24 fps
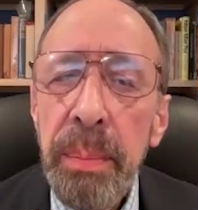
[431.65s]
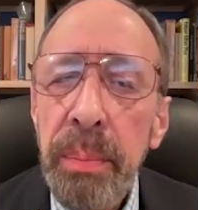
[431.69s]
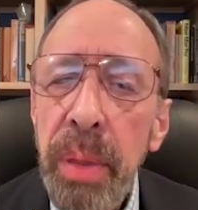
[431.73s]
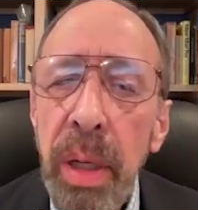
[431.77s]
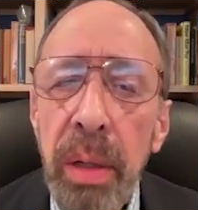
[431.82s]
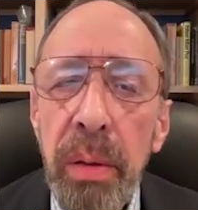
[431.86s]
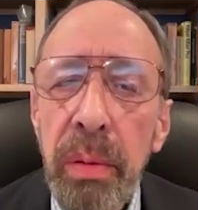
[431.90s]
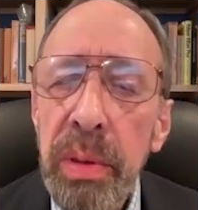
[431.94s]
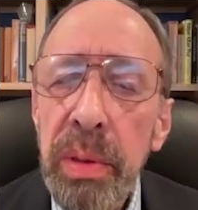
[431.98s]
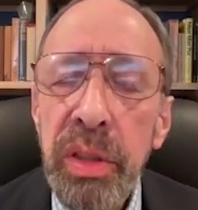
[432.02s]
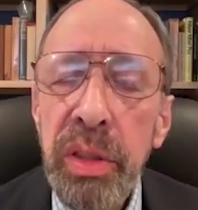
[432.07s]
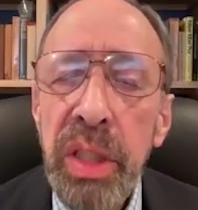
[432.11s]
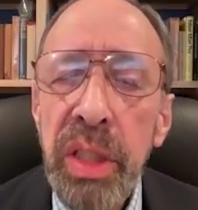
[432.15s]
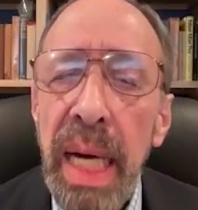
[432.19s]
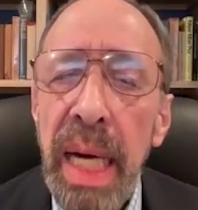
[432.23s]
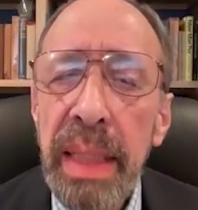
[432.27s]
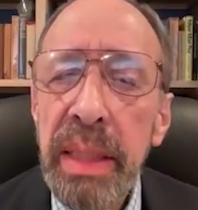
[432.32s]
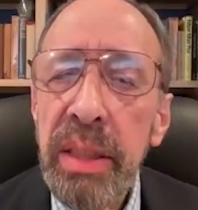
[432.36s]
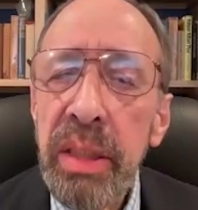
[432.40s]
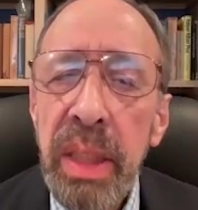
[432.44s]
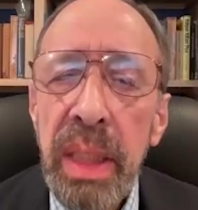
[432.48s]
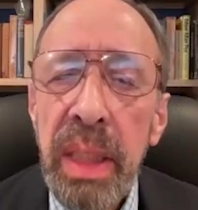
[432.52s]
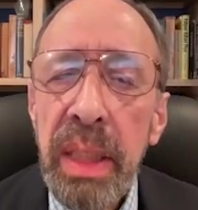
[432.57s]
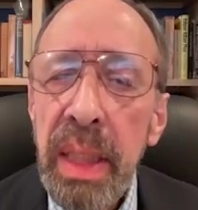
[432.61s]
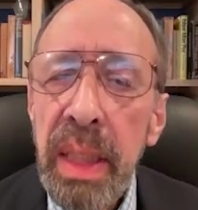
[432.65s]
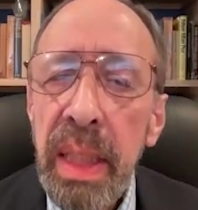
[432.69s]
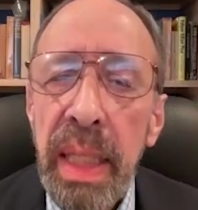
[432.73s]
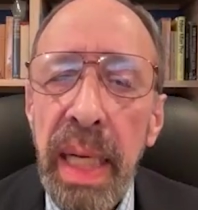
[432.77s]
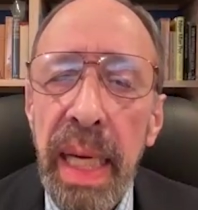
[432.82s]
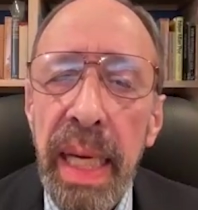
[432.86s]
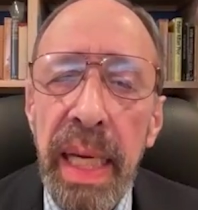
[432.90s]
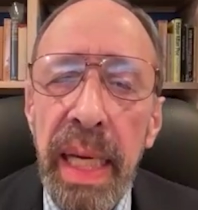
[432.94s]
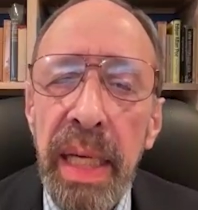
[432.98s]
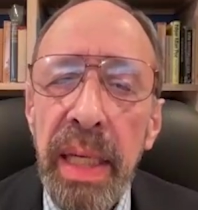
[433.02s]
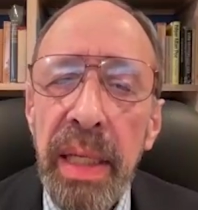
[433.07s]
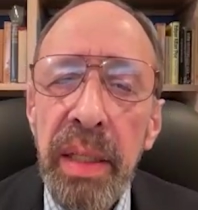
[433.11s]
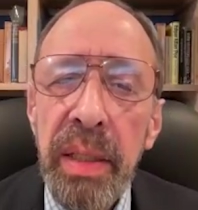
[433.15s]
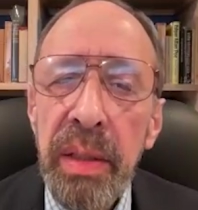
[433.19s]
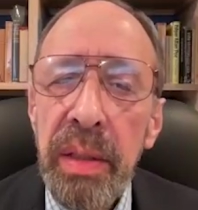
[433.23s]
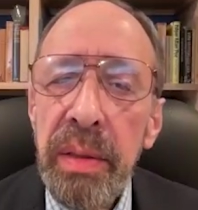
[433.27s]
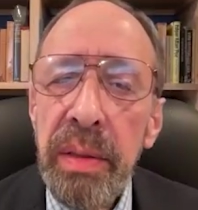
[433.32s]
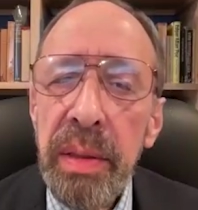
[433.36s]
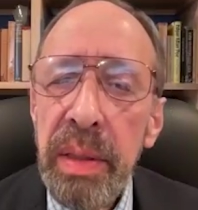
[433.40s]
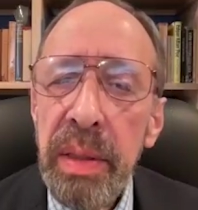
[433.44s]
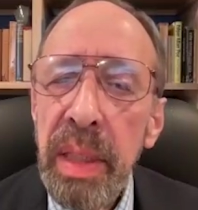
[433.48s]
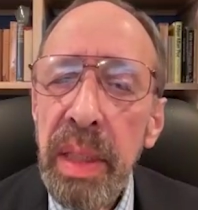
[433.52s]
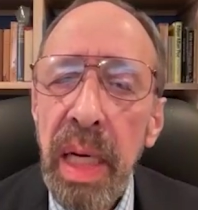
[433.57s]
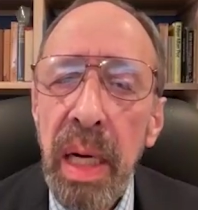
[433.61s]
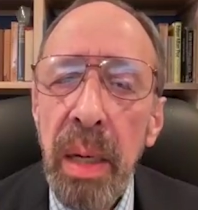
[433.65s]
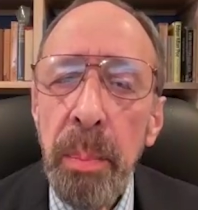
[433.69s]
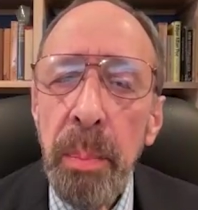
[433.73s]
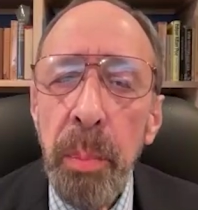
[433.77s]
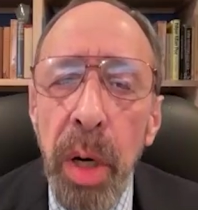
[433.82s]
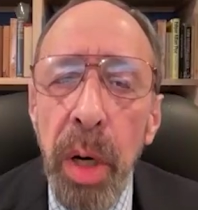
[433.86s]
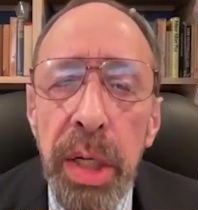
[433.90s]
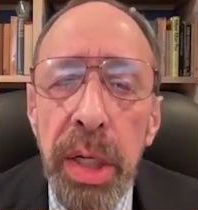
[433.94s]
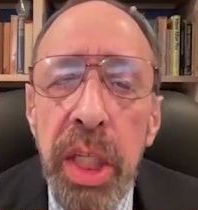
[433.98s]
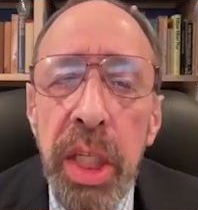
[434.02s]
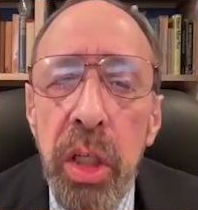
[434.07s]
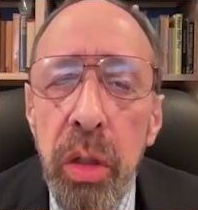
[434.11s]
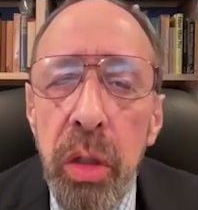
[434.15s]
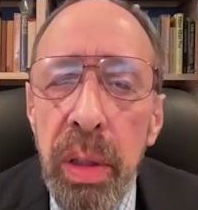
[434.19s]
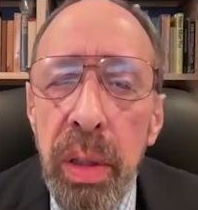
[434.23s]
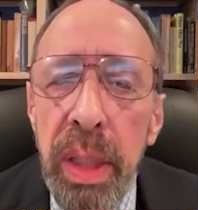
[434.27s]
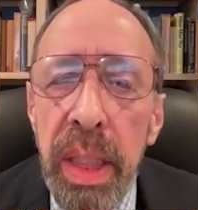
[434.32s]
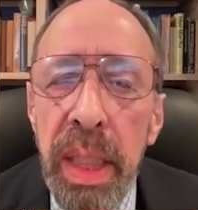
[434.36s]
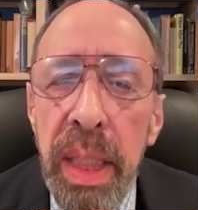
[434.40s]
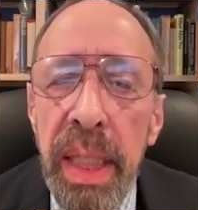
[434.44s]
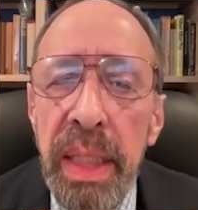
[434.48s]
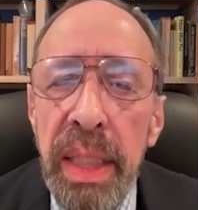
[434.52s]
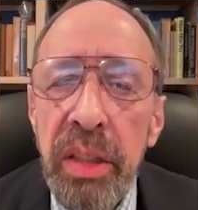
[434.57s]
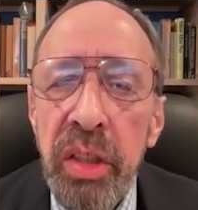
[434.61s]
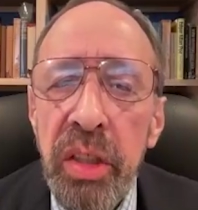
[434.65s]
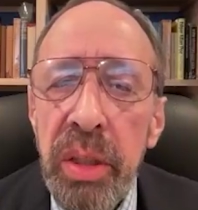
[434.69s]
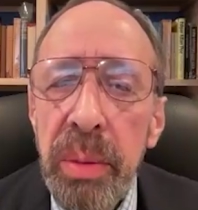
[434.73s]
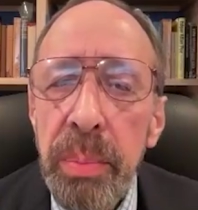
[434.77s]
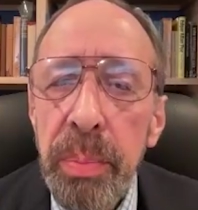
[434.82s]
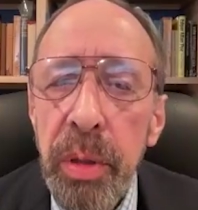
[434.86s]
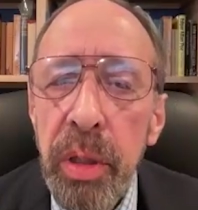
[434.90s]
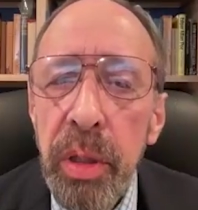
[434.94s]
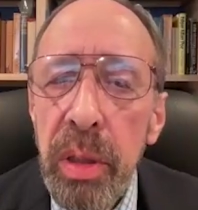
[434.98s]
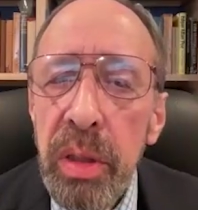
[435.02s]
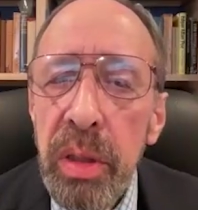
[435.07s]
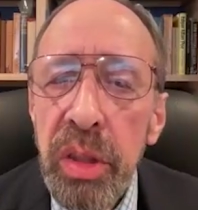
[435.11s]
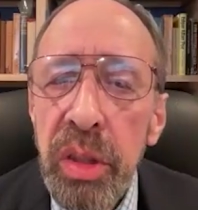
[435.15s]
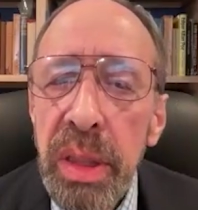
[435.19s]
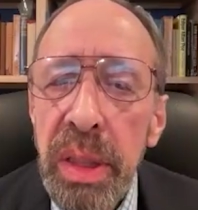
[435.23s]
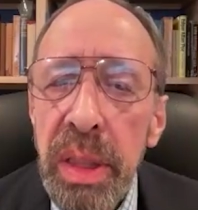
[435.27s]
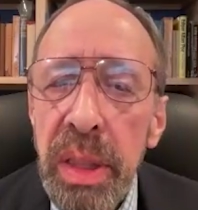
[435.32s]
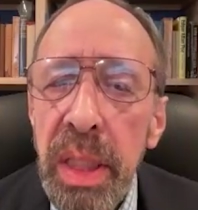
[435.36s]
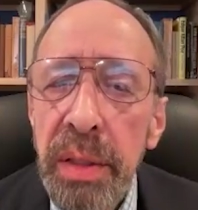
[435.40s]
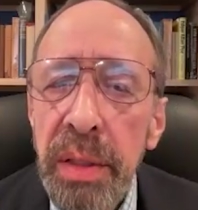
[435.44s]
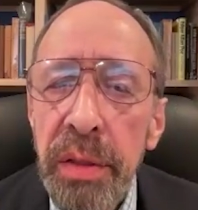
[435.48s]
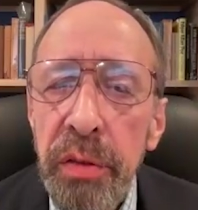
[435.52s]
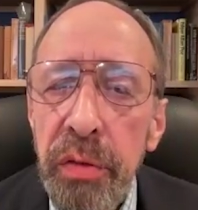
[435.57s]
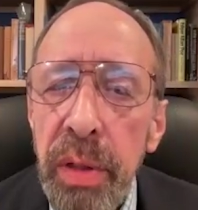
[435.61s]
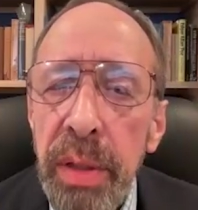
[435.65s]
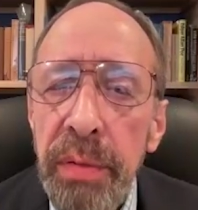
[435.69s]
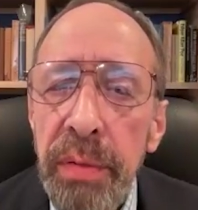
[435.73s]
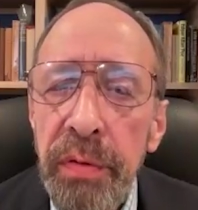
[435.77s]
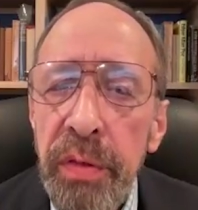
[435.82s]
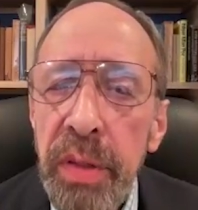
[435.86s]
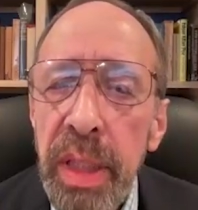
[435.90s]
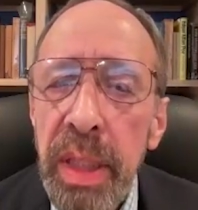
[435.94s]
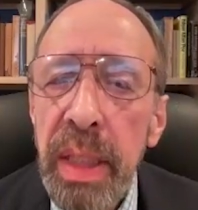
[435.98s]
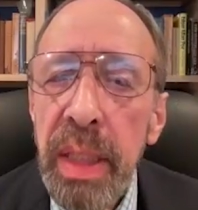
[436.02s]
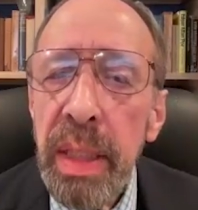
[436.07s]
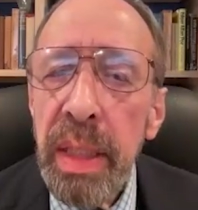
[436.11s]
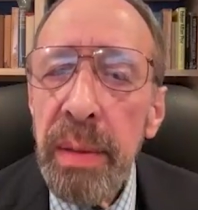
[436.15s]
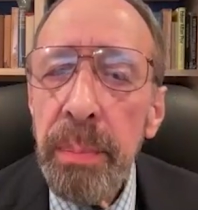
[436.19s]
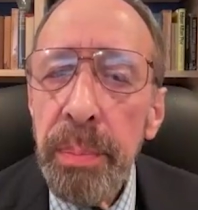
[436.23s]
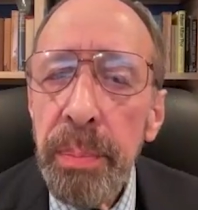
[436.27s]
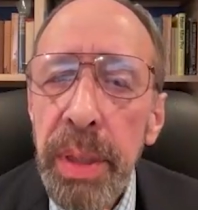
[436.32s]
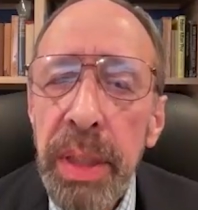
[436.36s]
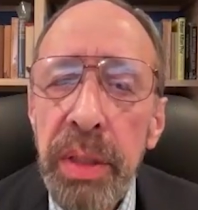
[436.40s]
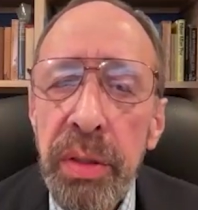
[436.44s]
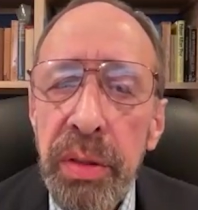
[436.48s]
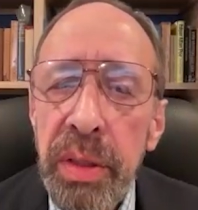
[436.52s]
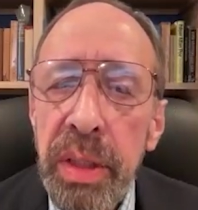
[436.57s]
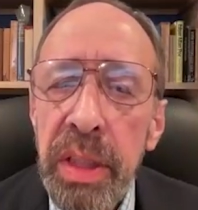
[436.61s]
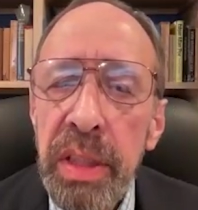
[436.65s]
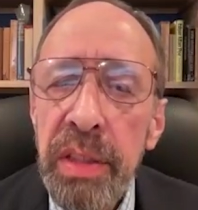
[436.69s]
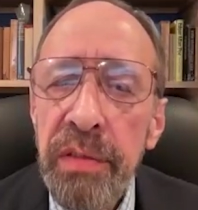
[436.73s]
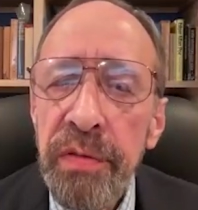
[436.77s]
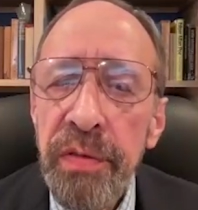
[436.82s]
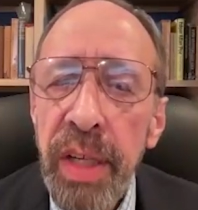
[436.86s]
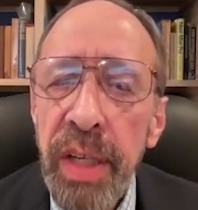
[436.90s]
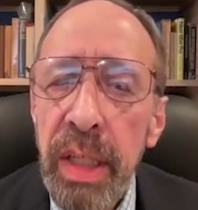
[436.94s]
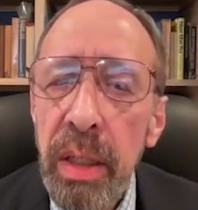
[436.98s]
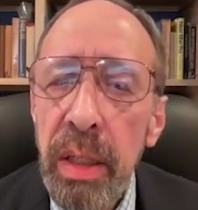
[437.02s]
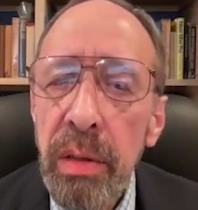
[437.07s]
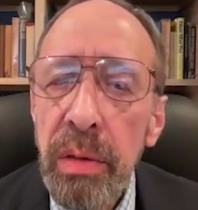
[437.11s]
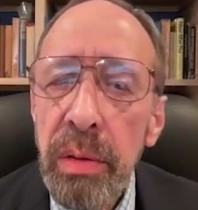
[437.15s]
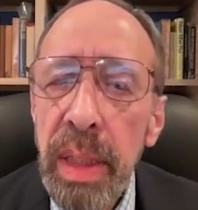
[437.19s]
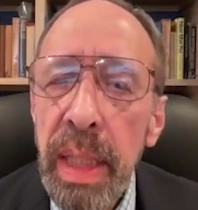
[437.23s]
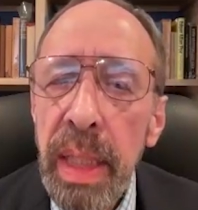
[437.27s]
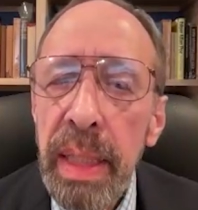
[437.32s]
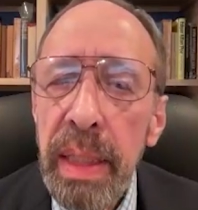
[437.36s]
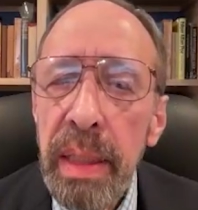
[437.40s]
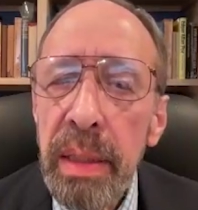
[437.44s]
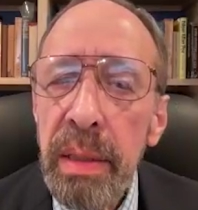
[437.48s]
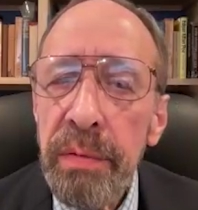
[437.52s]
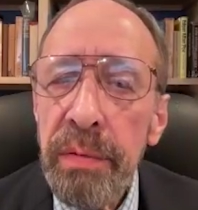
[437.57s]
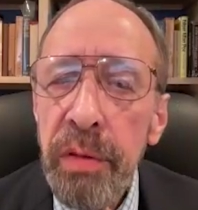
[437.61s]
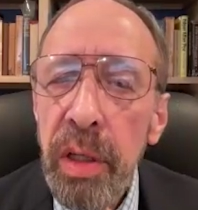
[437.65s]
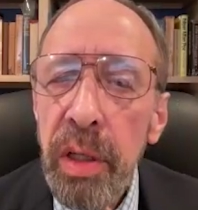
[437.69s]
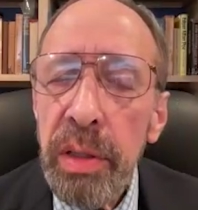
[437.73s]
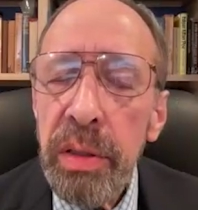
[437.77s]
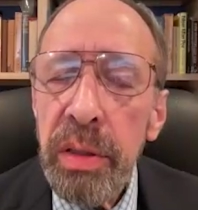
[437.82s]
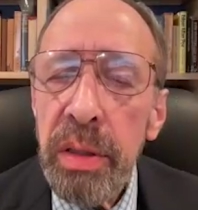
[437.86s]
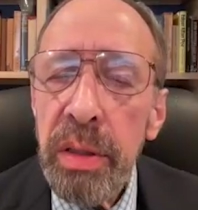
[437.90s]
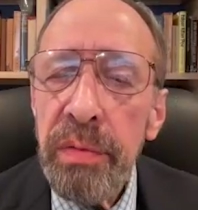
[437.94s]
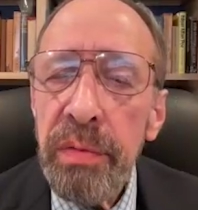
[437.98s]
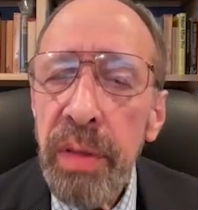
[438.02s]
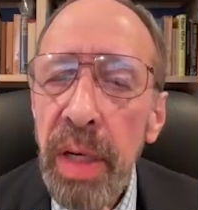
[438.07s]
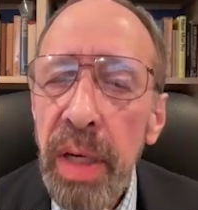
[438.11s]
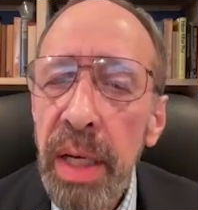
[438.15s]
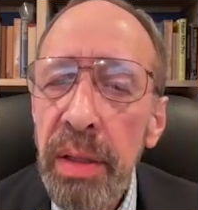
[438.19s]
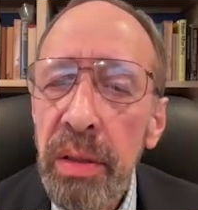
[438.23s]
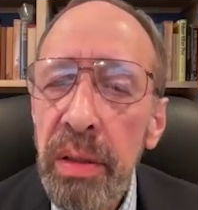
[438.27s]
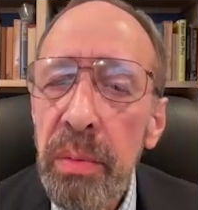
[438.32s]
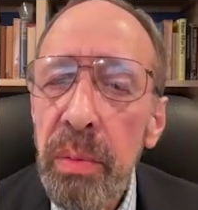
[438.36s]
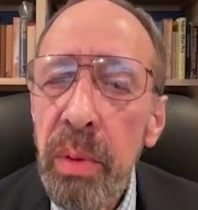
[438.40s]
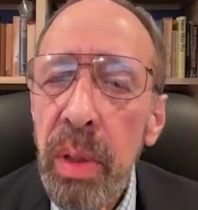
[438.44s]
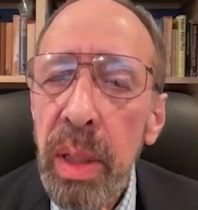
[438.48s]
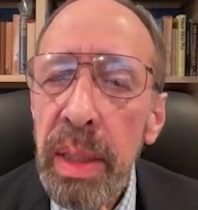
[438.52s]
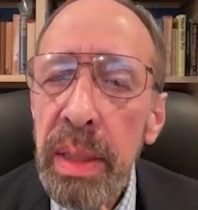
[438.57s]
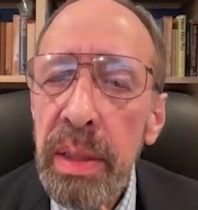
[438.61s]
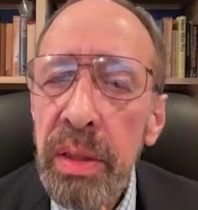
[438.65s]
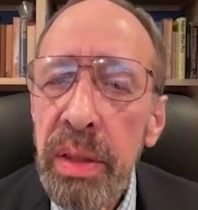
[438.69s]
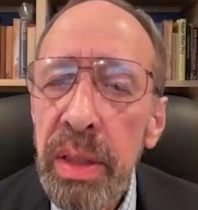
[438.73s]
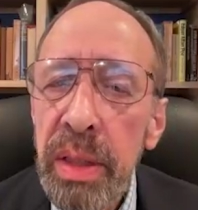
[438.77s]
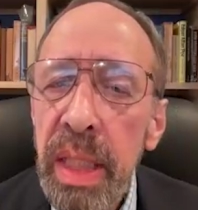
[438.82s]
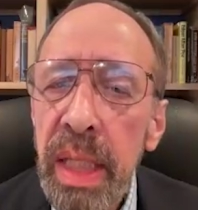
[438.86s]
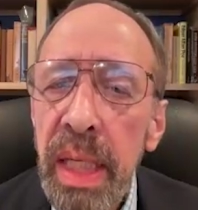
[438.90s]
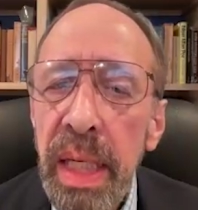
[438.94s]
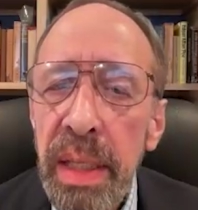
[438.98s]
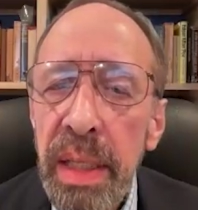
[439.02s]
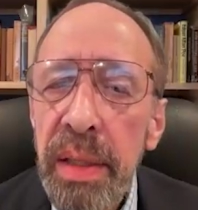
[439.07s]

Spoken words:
Poe was not a money-oriented person, a thrifty business fellow like the foster father was.